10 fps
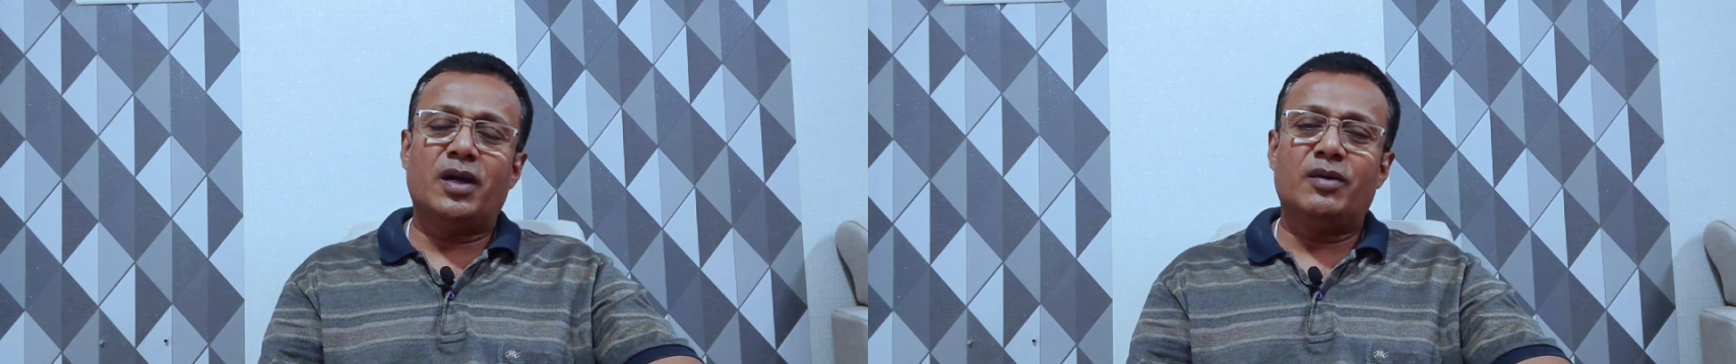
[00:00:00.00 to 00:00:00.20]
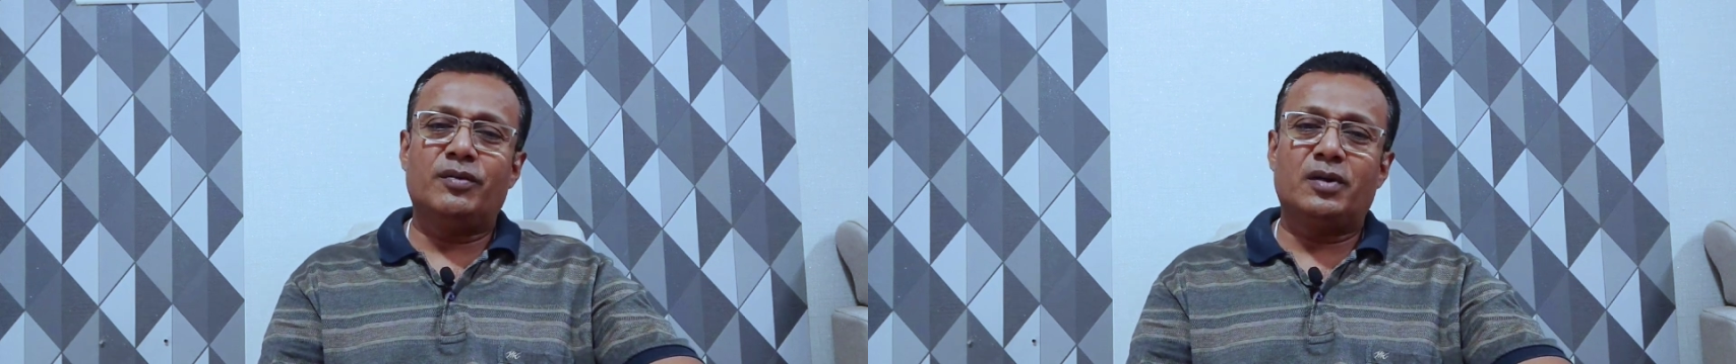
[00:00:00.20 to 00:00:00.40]

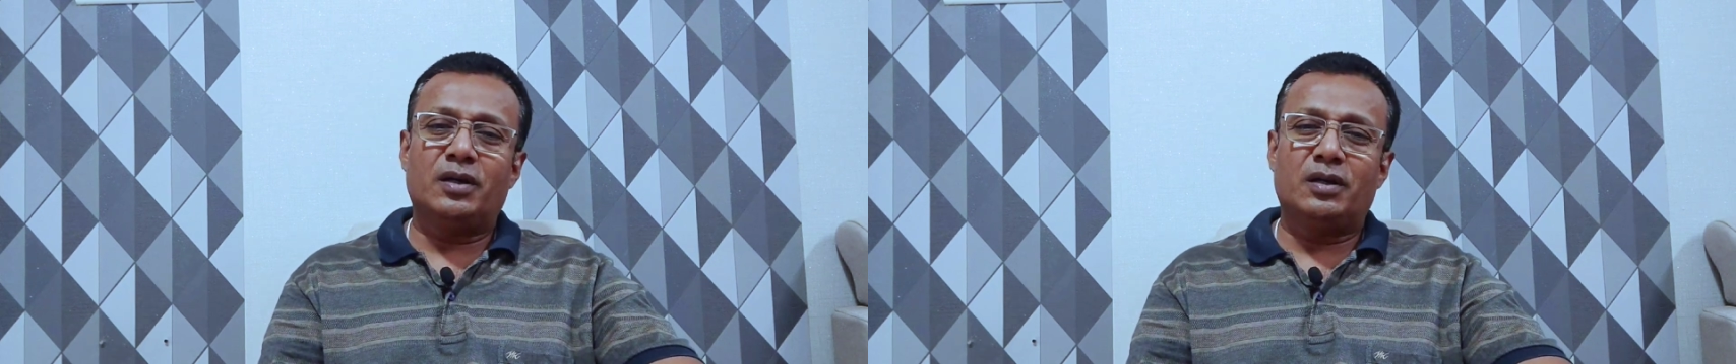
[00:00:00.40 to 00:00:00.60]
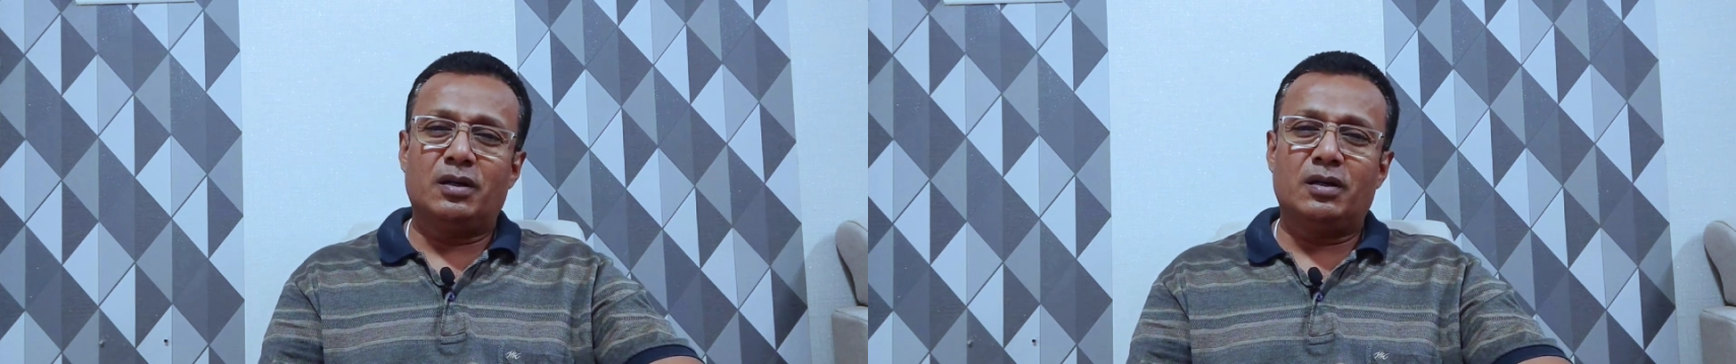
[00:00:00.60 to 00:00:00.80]

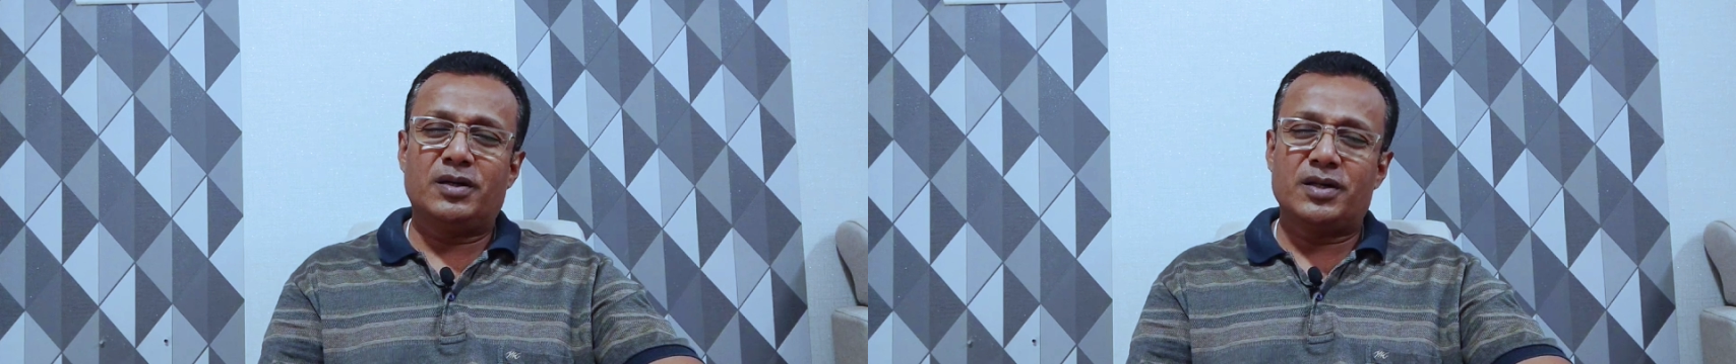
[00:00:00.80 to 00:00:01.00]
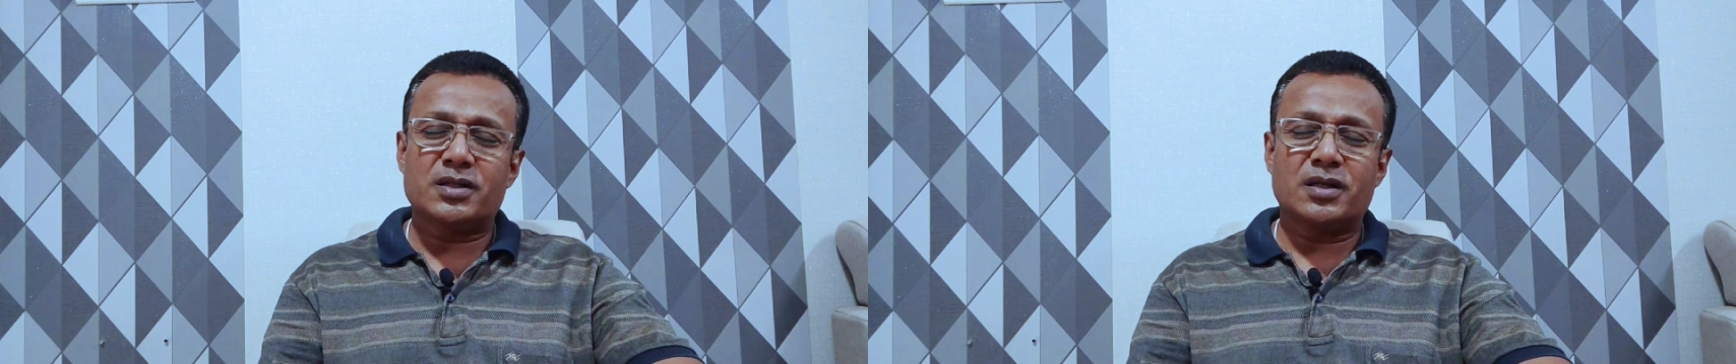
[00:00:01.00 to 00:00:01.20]

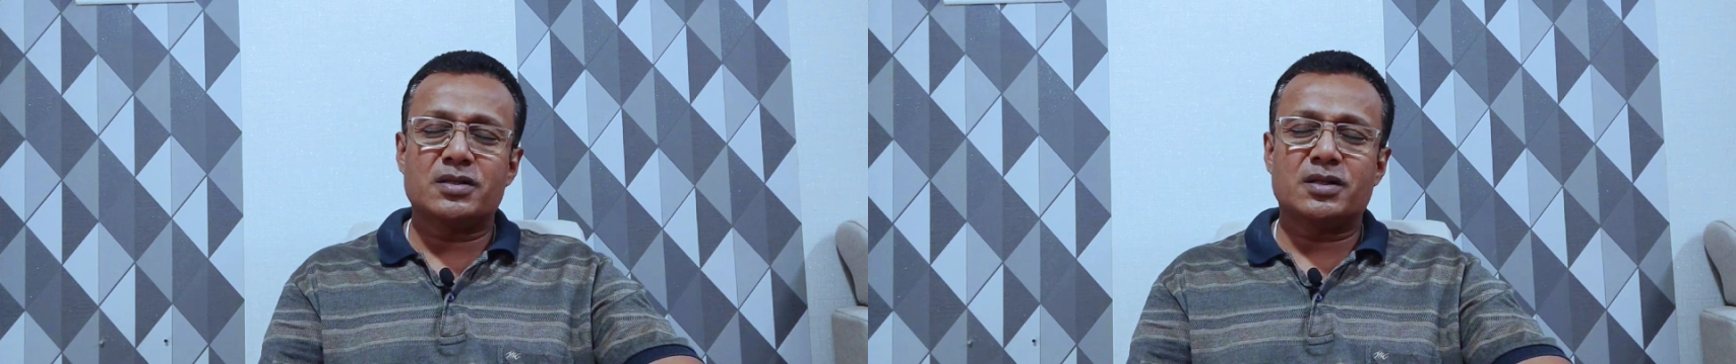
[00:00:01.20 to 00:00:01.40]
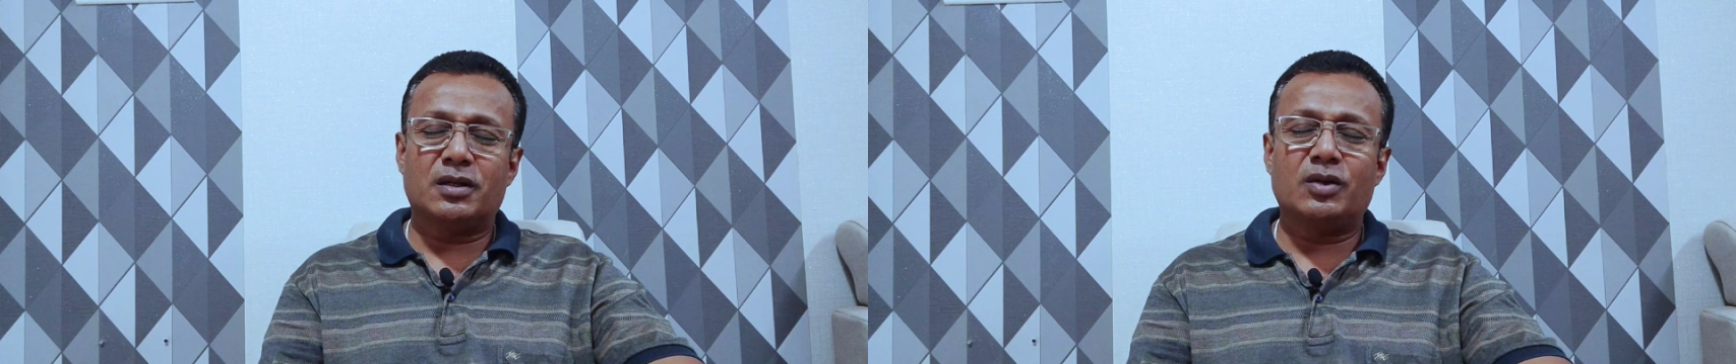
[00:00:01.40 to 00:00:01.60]
have
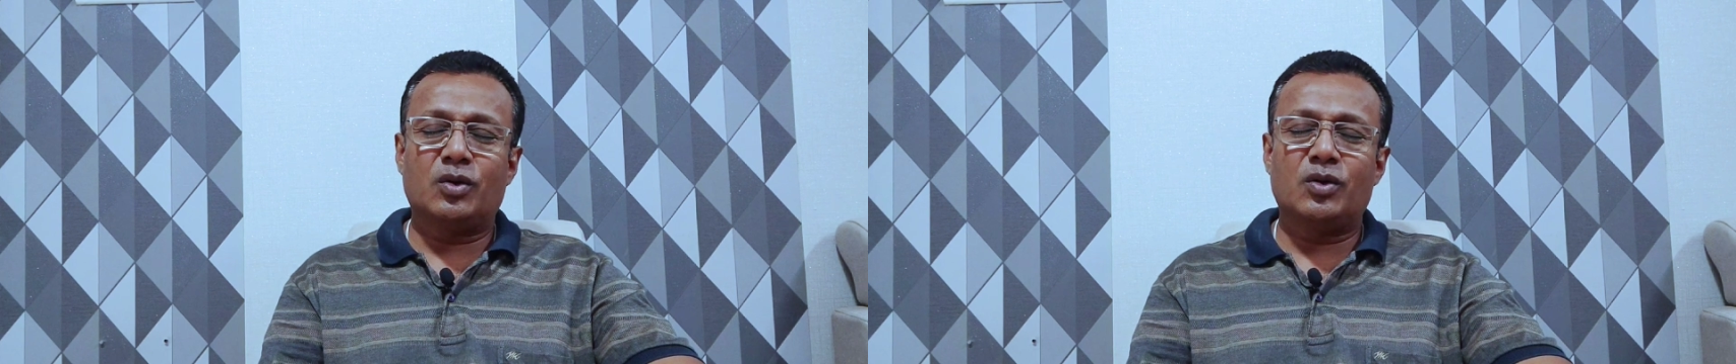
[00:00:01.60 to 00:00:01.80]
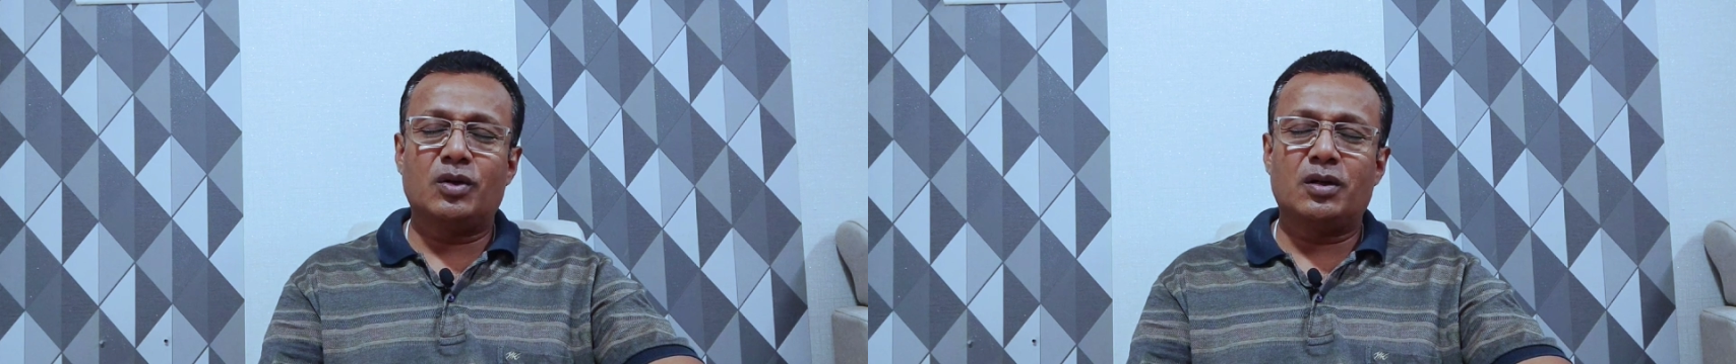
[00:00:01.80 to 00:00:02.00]
discussed
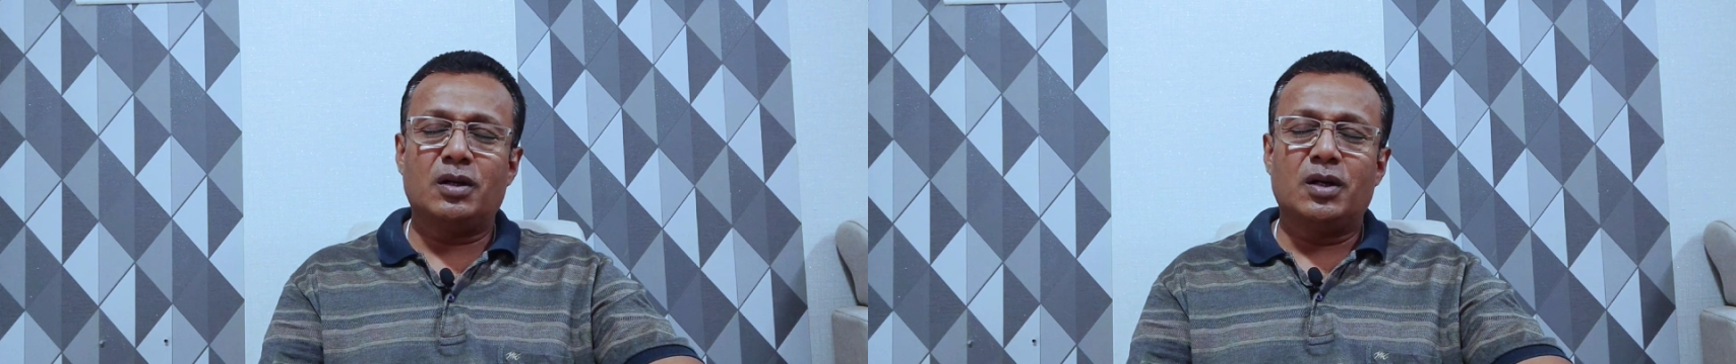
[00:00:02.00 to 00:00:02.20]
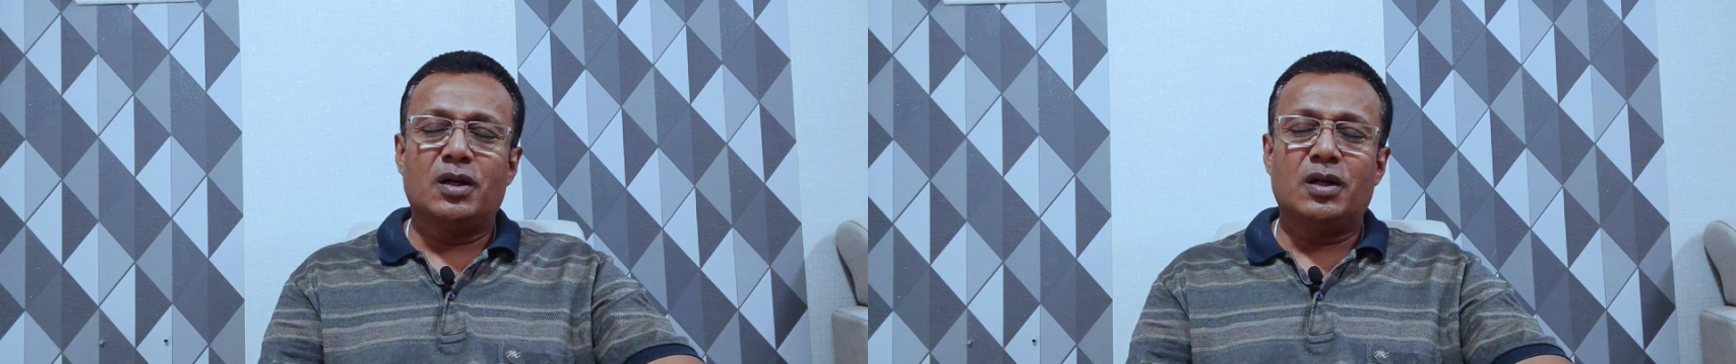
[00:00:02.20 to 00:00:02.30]
good